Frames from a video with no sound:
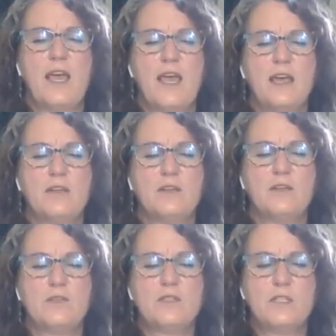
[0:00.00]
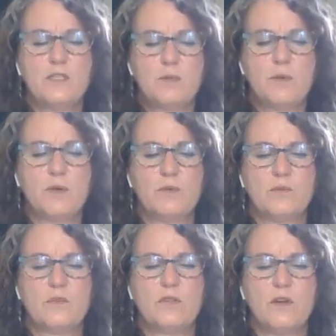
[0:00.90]
and your sits
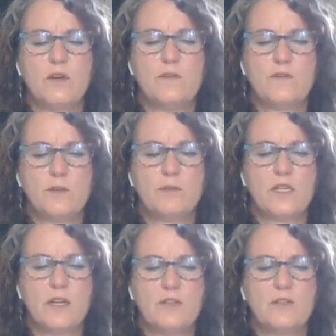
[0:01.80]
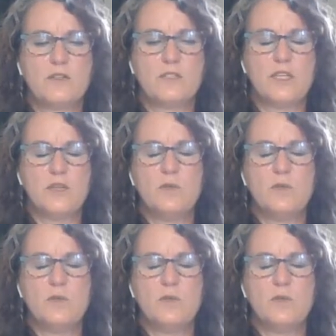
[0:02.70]
bones are firmly on your seat.